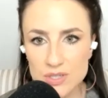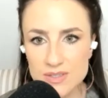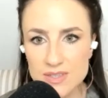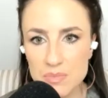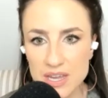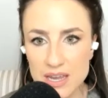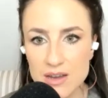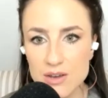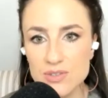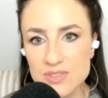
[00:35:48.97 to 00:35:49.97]
something
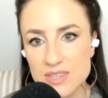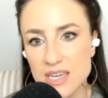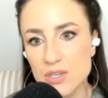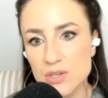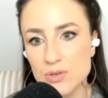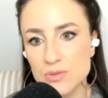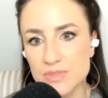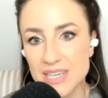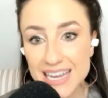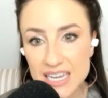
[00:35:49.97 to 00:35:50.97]
else that you
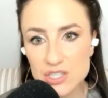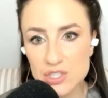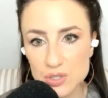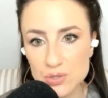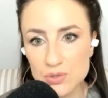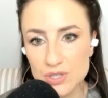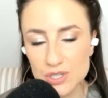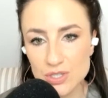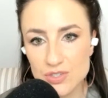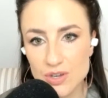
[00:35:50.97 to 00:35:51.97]
can't do
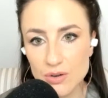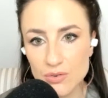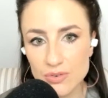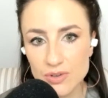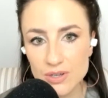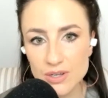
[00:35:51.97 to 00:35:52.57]
yourself.